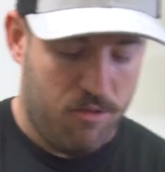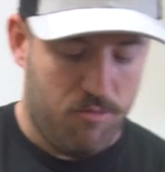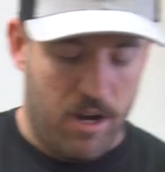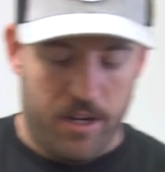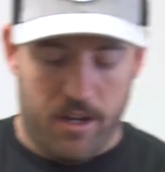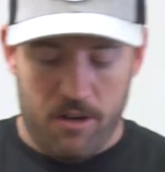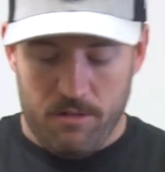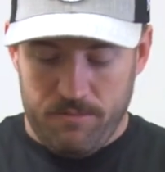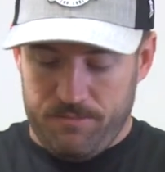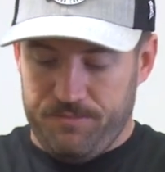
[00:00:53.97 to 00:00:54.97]
ready to
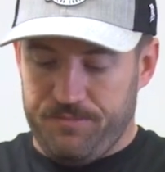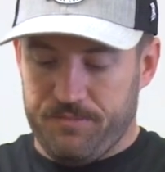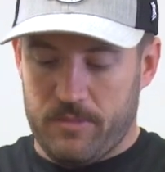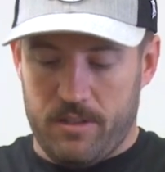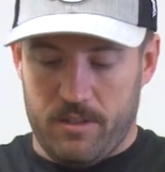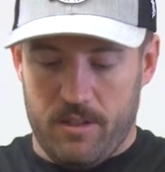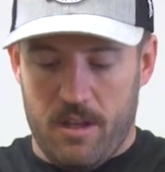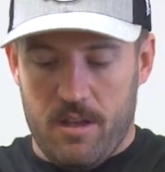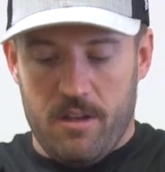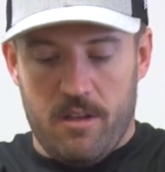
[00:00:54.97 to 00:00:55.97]
go.
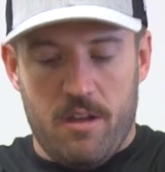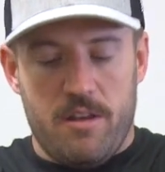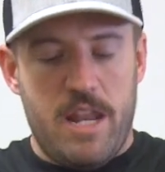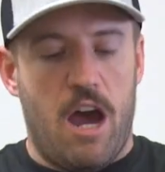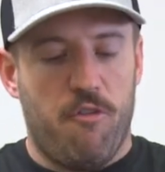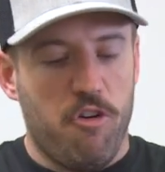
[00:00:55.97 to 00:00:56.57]
Now,